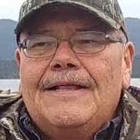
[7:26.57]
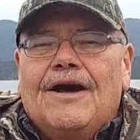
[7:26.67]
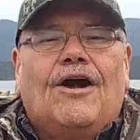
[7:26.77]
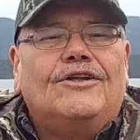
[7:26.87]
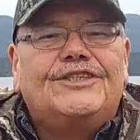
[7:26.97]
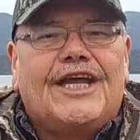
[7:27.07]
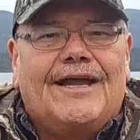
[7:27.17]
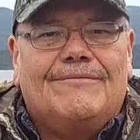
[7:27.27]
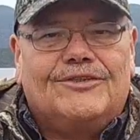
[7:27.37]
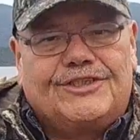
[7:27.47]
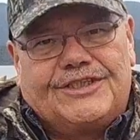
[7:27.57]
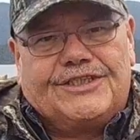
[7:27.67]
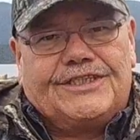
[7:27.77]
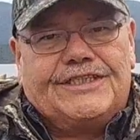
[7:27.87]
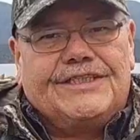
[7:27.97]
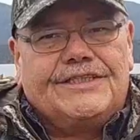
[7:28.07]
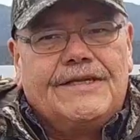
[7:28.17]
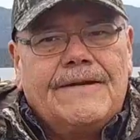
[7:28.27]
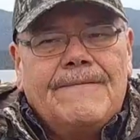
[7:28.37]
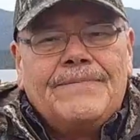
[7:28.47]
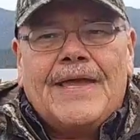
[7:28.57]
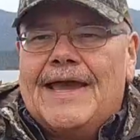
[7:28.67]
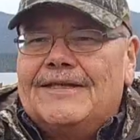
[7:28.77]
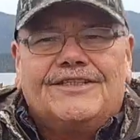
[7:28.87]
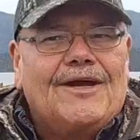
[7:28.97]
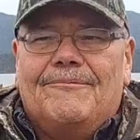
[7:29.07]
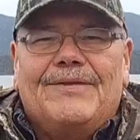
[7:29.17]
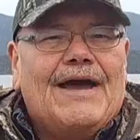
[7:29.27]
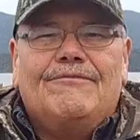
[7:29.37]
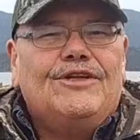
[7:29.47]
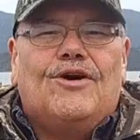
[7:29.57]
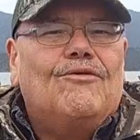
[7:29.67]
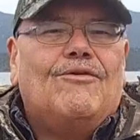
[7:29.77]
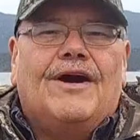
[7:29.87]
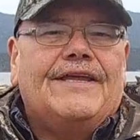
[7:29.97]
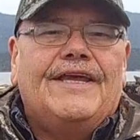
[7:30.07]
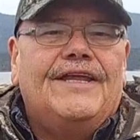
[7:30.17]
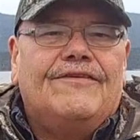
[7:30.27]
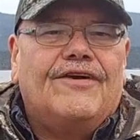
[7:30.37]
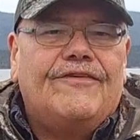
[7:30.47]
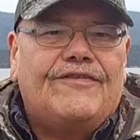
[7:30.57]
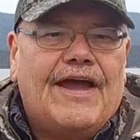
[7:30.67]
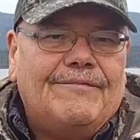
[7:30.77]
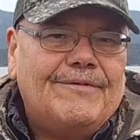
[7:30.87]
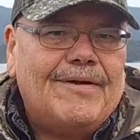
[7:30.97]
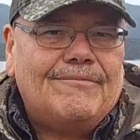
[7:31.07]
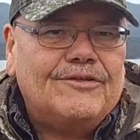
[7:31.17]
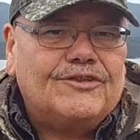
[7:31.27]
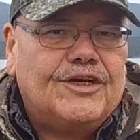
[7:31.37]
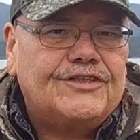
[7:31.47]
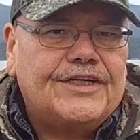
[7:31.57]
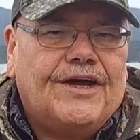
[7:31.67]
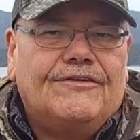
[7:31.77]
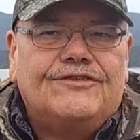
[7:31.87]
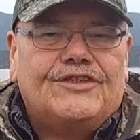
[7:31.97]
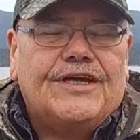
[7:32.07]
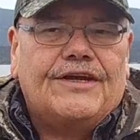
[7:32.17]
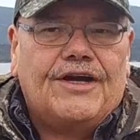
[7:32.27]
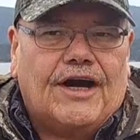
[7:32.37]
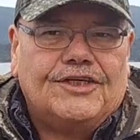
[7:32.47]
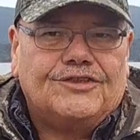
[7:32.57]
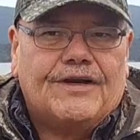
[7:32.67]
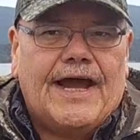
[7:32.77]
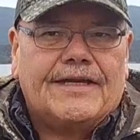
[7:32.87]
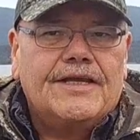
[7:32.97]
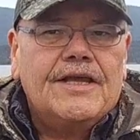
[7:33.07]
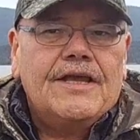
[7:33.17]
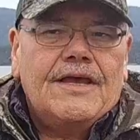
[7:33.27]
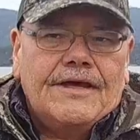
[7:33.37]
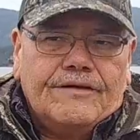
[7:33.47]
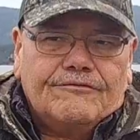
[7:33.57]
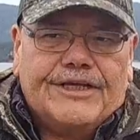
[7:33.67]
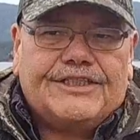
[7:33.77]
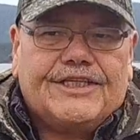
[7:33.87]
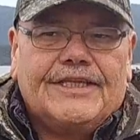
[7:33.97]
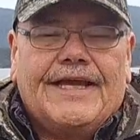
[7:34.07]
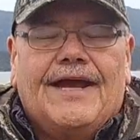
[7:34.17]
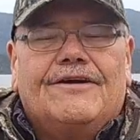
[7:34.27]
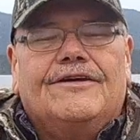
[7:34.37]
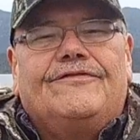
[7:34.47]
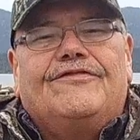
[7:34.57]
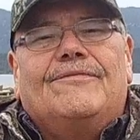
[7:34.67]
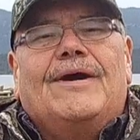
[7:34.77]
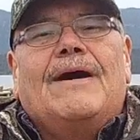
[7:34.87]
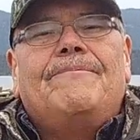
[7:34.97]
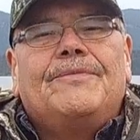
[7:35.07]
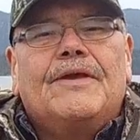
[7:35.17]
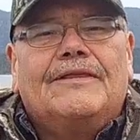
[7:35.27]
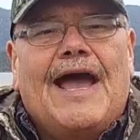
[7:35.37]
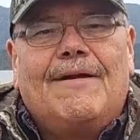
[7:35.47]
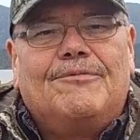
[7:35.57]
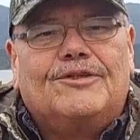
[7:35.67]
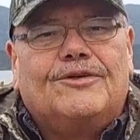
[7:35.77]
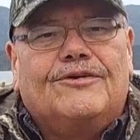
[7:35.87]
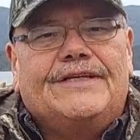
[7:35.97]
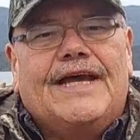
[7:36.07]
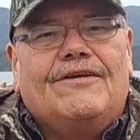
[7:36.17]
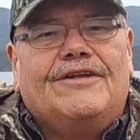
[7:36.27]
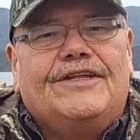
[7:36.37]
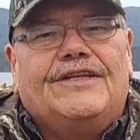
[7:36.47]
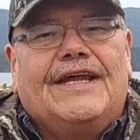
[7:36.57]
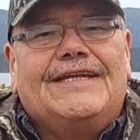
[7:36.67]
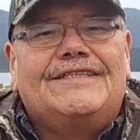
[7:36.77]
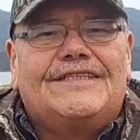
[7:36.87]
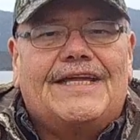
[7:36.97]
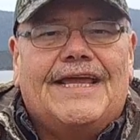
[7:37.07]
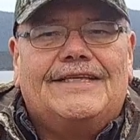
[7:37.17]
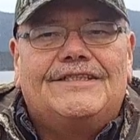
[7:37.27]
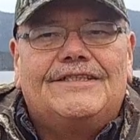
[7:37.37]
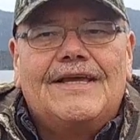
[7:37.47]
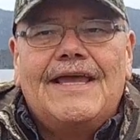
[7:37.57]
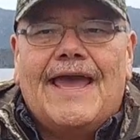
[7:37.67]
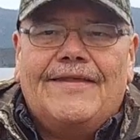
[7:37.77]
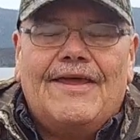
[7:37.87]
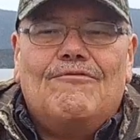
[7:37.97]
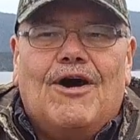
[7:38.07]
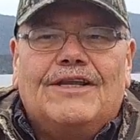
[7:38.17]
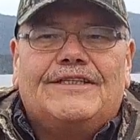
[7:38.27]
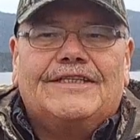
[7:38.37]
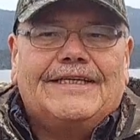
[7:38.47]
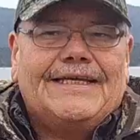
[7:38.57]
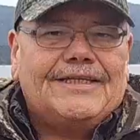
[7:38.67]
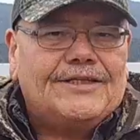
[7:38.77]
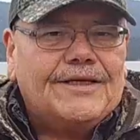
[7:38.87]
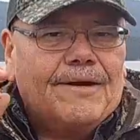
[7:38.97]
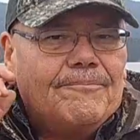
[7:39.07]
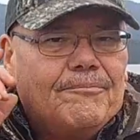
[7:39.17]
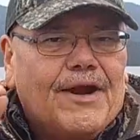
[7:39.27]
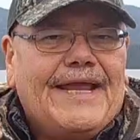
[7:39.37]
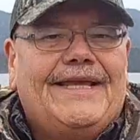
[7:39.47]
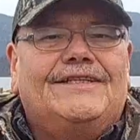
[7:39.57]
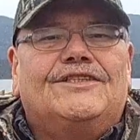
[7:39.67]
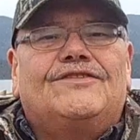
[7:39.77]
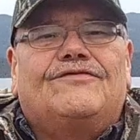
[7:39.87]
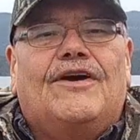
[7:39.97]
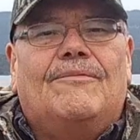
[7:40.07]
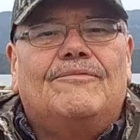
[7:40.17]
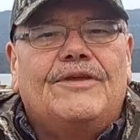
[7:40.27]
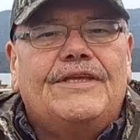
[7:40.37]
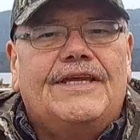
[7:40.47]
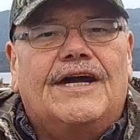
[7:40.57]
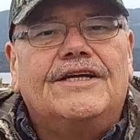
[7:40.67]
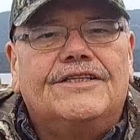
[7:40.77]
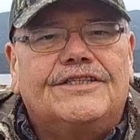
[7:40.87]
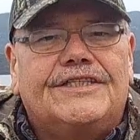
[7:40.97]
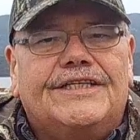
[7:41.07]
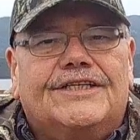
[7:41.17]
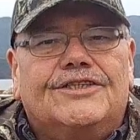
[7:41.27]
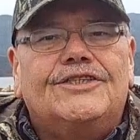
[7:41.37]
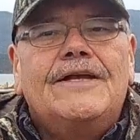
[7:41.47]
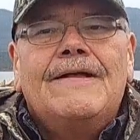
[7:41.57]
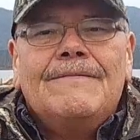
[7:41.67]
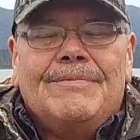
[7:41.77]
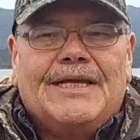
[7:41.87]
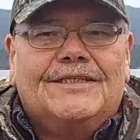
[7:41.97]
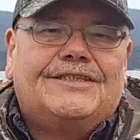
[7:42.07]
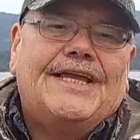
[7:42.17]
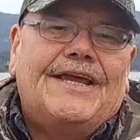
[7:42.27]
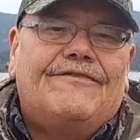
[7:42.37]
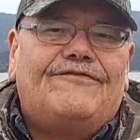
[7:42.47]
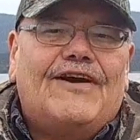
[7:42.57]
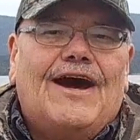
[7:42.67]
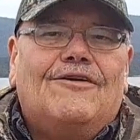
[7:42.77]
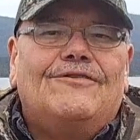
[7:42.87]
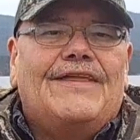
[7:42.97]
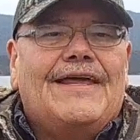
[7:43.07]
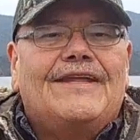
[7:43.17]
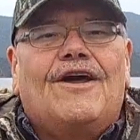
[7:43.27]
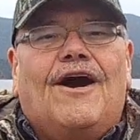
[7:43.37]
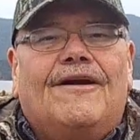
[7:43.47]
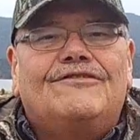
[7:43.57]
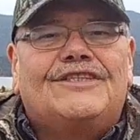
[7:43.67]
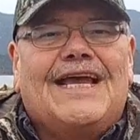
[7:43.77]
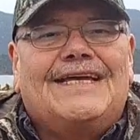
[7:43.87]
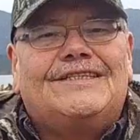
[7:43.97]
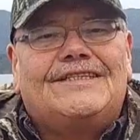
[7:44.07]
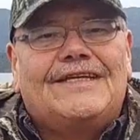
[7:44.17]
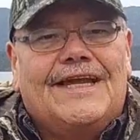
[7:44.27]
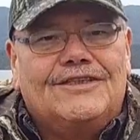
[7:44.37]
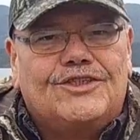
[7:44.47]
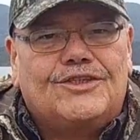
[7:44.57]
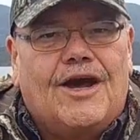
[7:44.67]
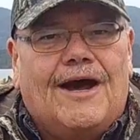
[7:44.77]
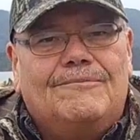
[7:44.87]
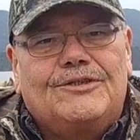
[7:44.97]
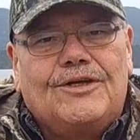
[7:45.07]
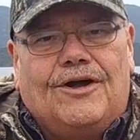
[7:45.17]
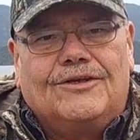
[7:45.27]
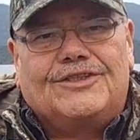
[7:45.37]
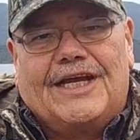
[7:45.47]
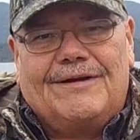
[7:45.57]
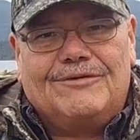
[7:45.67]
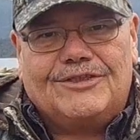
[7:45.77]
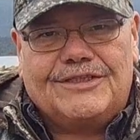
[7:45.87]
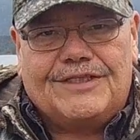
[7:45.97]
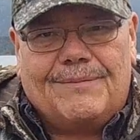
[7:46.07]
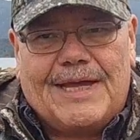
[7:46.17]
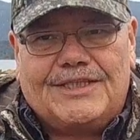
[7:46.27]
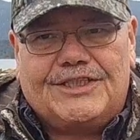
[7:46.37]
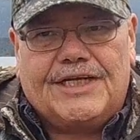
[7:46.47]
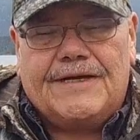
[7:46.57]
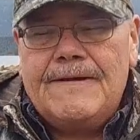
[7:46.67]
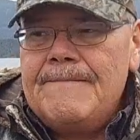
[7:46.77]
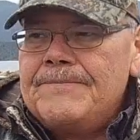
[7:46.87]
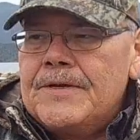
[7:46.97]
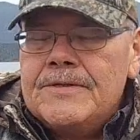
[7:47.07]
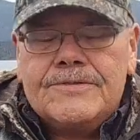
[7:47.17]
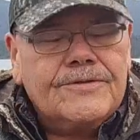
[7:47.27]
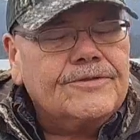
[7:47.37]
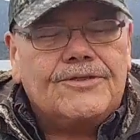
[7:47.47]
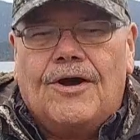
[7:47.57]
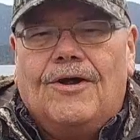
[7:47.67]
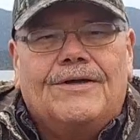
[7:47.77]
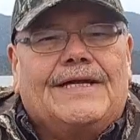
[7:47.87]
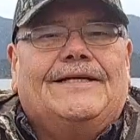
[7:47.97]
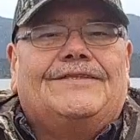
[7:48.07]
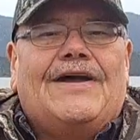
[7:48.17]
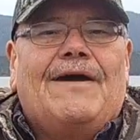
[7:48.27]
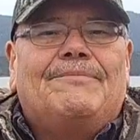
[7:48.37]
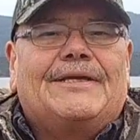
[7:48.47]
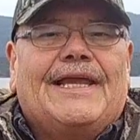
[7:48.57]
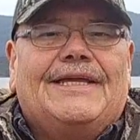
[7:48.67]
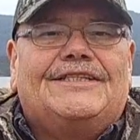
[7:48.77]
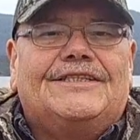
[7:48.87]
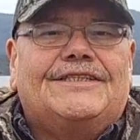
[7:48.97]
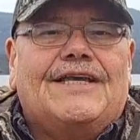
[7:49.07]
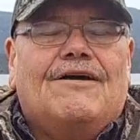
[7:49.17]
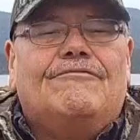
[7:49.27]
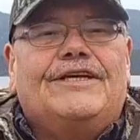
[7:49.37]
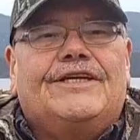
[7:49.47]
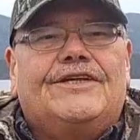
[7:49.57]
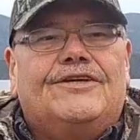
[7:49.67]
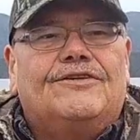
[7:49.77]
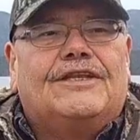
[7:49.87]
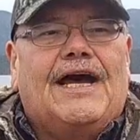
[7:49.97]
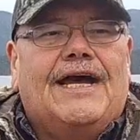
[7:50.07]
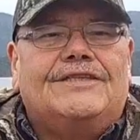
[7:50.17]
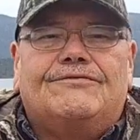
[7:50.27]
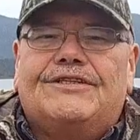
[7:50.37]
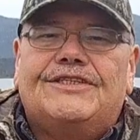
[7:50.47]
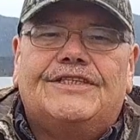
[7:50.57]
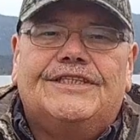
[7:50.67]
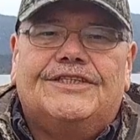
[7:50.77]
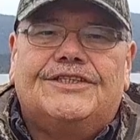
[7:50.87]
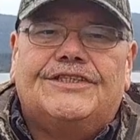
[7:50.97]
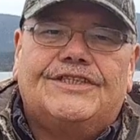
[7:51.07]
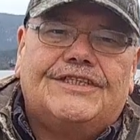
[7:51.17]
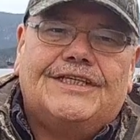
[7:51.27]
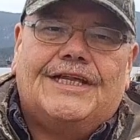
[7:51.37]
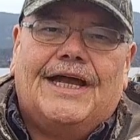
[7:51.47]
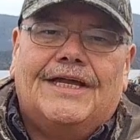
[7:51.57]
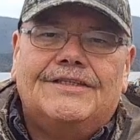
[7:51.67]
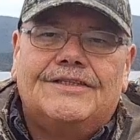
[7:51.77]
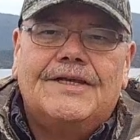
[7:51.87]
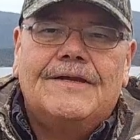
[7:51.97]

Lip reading: Alzheimer's disease, and something that we don't want any of our family members or ourselves to contract. Recently I heard from a laboratory down in the United States, and they wanted to get the brains from younger seals because they have found that it offsets and stops Alzheimer's and dementia. So there's all kinds of applications that we can utilize with the seals and sea lions.